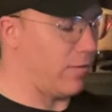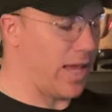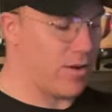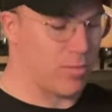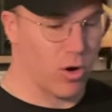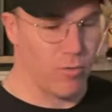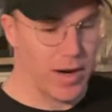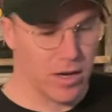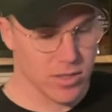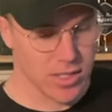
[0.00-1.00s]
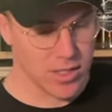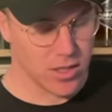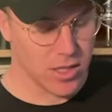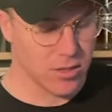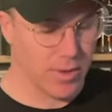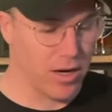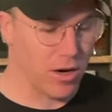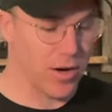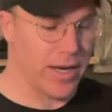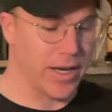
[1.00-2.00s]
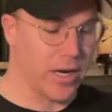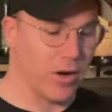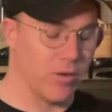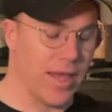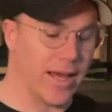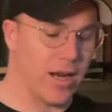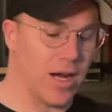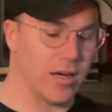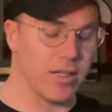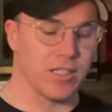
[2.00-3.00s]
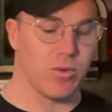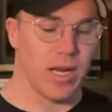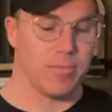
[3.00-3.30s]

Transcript: flavor profile is concerned, as we already know that 120